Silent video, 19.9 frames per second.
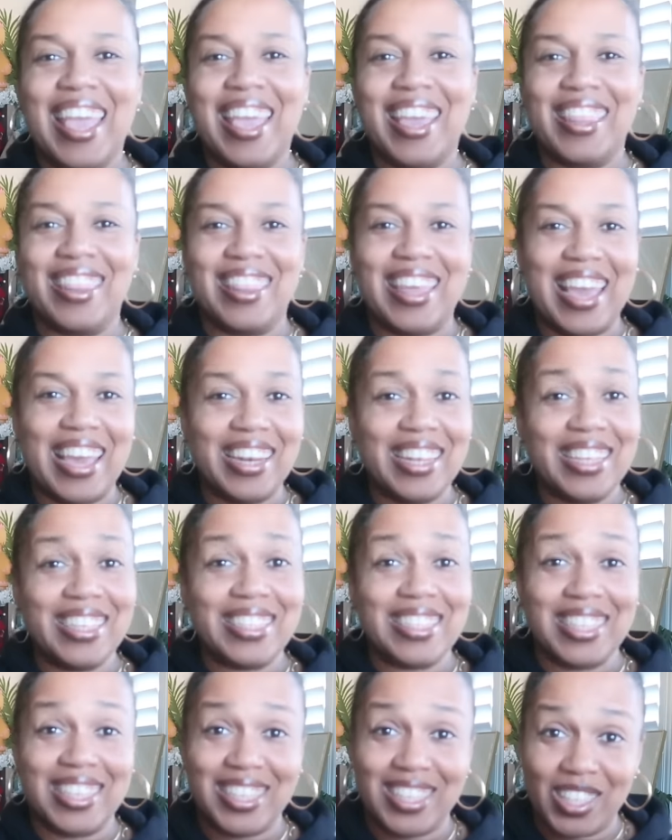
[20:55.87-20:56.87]
And that
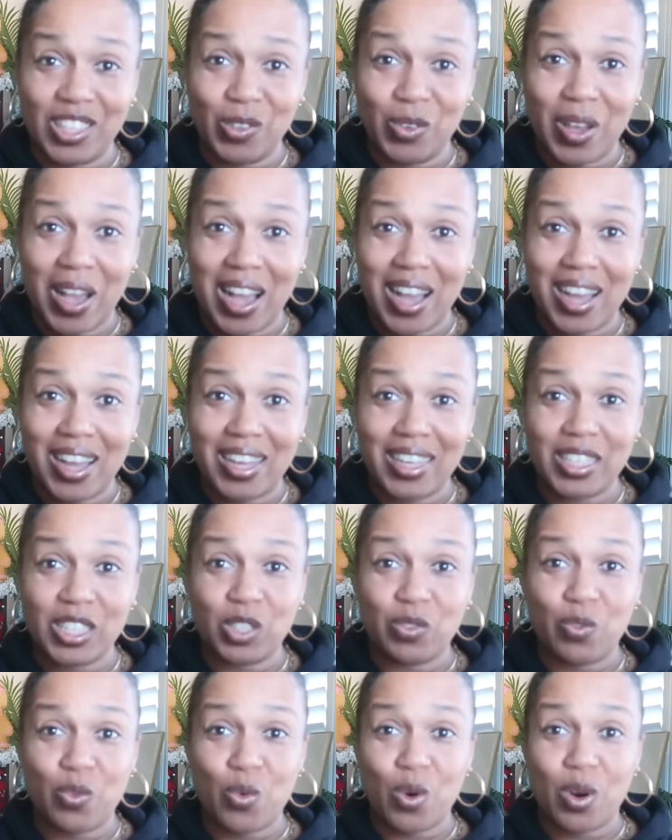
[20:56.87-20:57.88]
is it, you
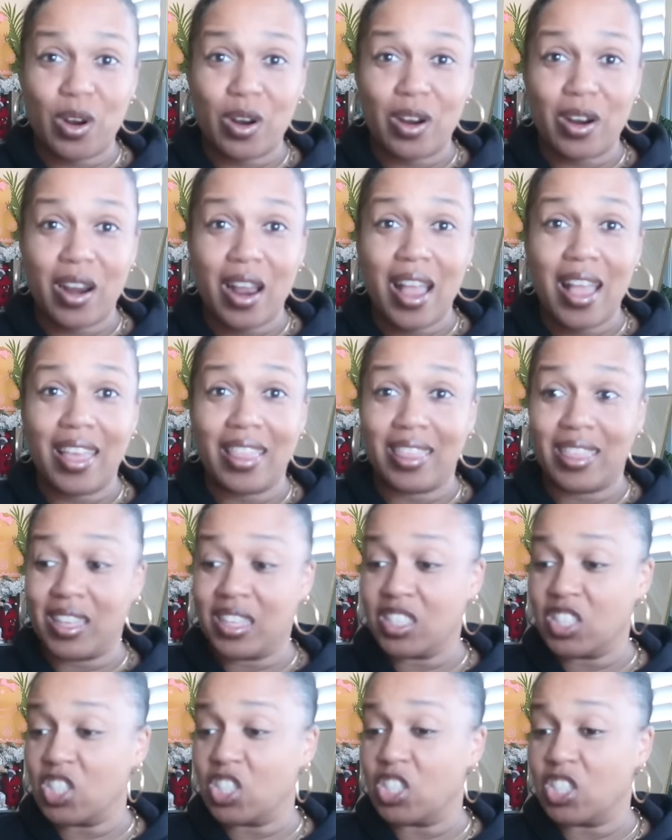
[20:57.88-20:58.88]
guys, for
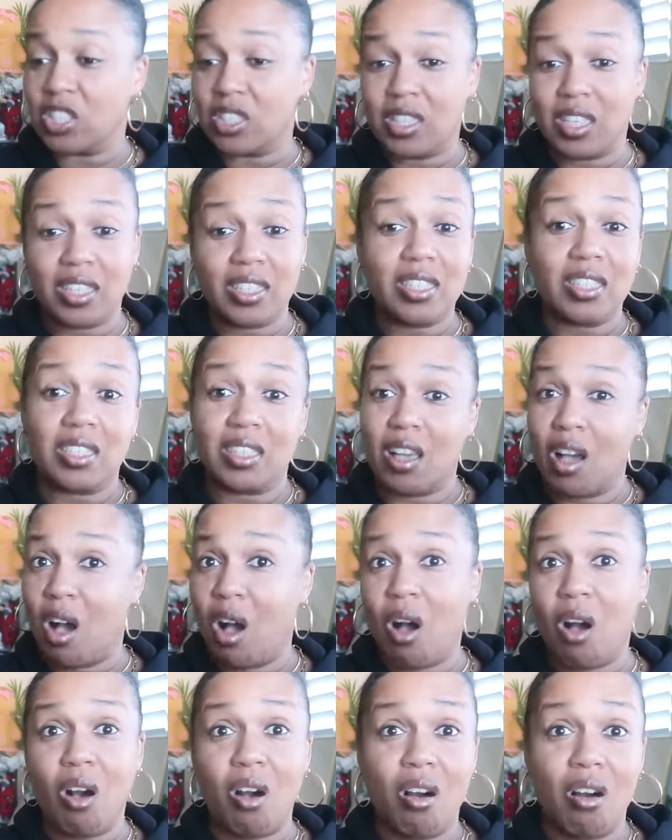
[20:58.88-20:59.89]
this this
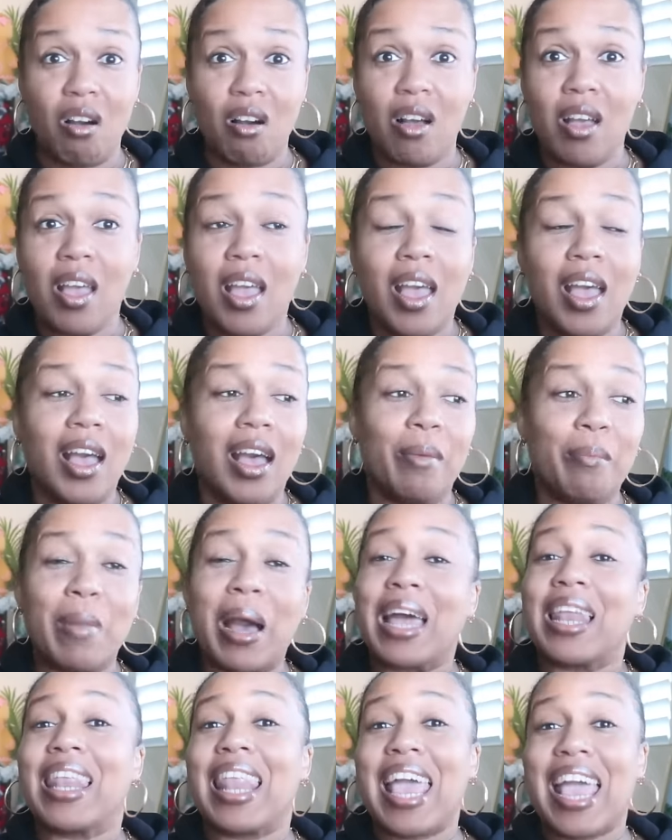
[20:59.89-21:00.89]
haul,
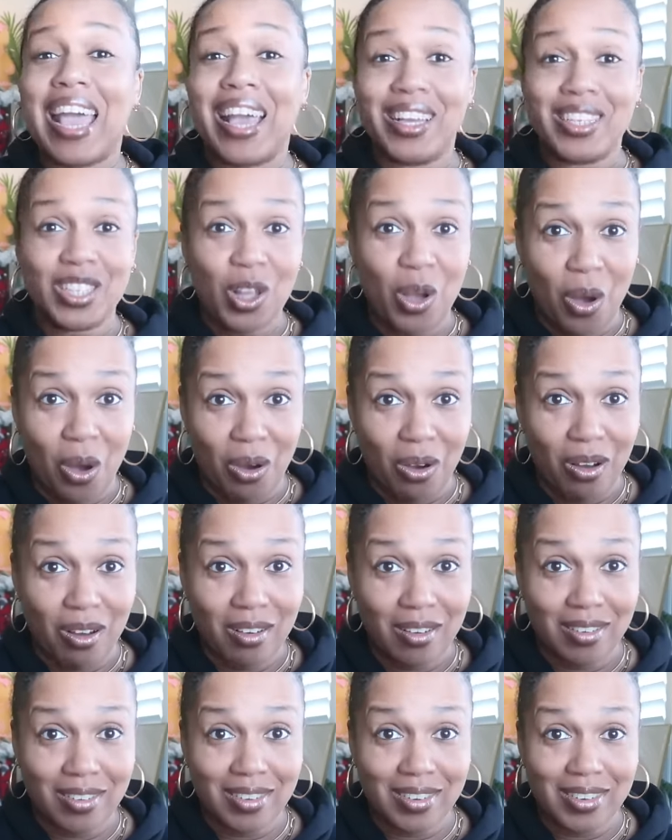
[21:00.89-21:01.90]
my last
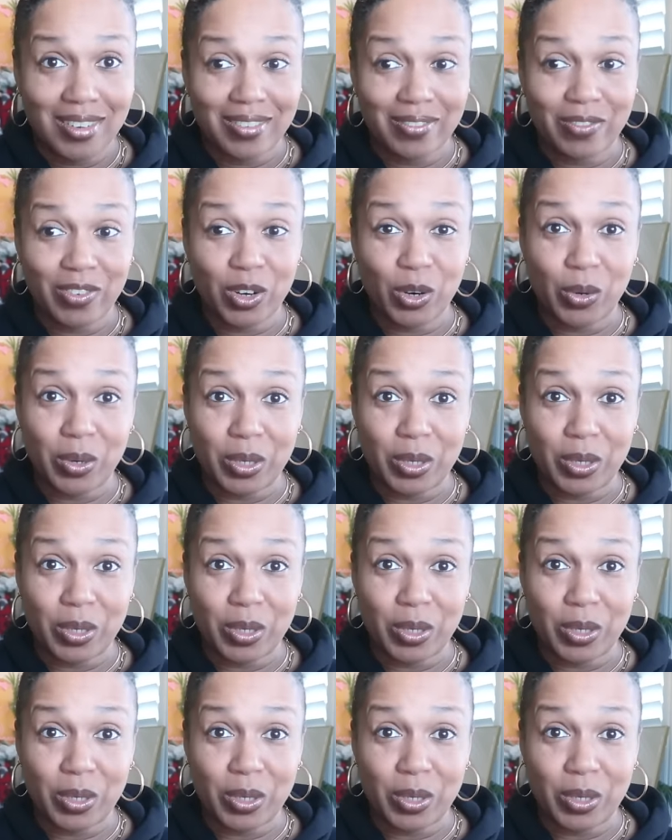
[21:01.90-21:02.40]
haul for